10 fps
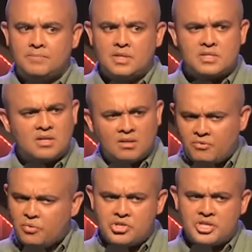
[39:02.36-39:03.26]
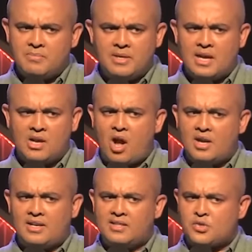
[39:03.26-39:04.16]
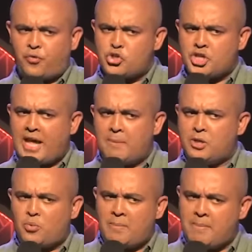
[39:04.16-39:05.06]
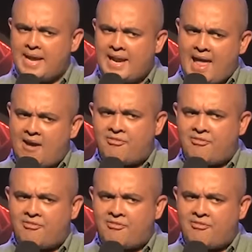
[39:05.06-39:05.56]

this girl Fuchi man, I can't let this Fuchi get between me and love.